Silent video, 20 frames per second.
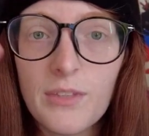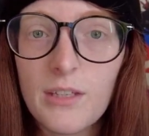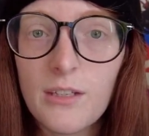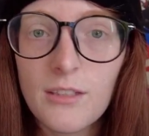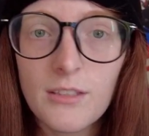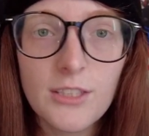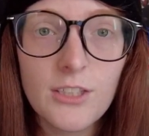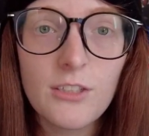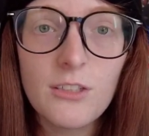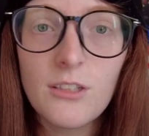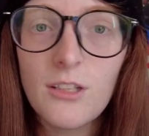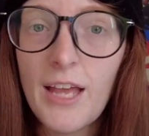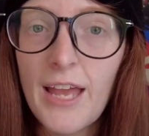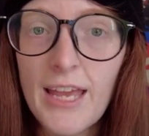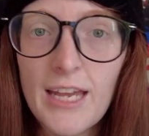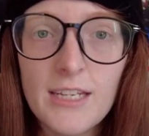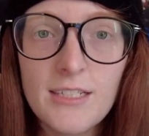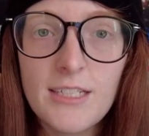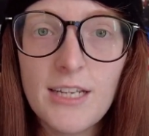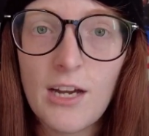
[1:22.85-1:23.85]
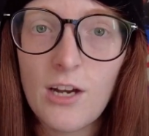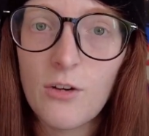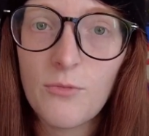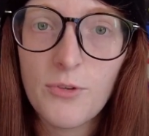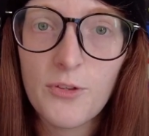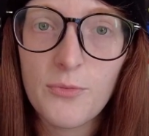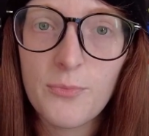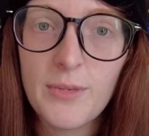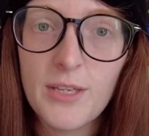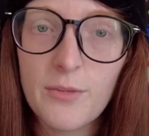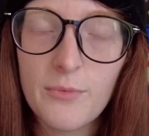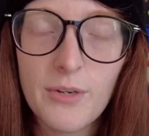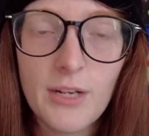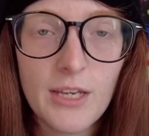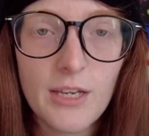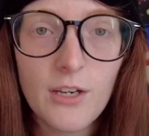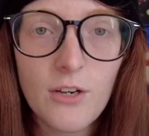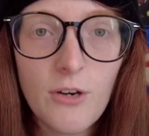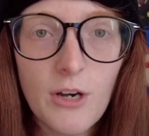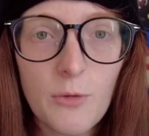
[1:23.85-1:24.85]
a little hand towel with me when
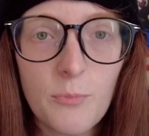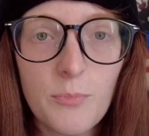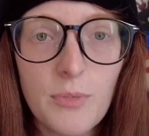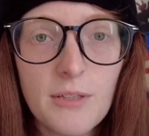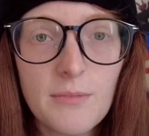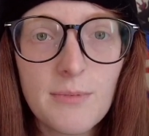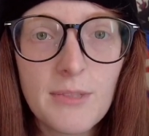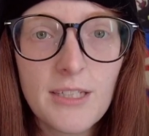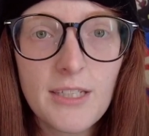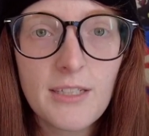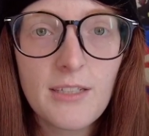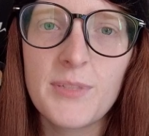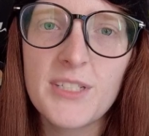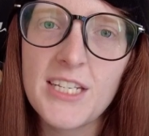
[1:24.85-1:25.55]
I go out in public.